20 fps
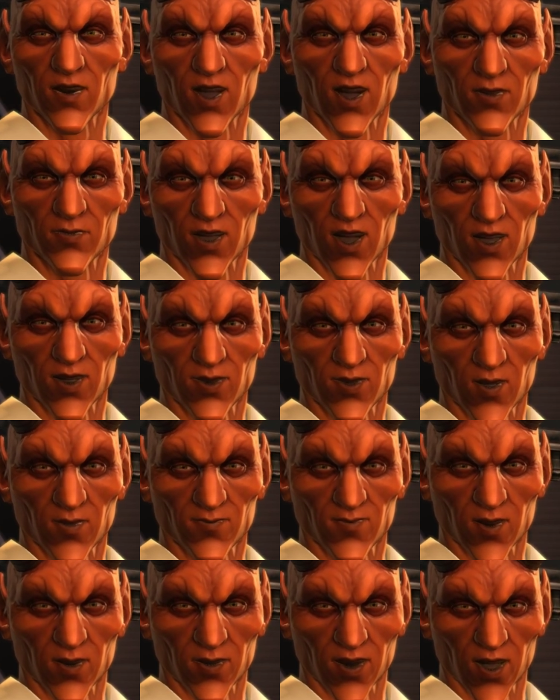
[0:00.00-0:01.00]
take all the
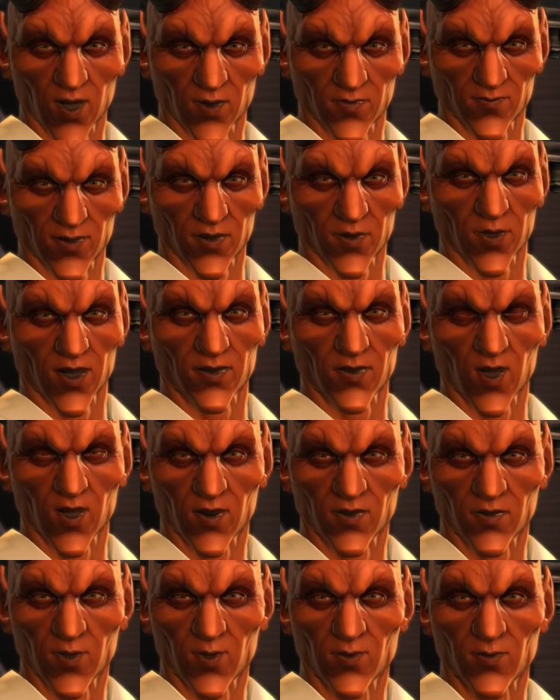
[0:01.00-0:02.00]
fun out of it, why
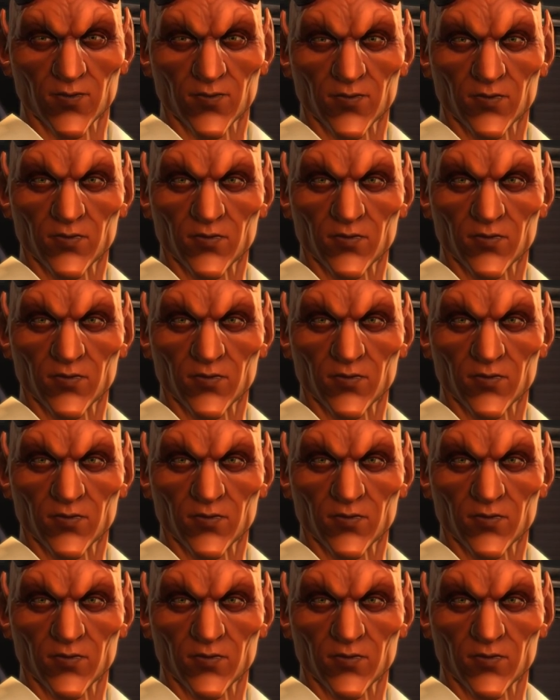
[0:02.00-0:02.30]
don't you?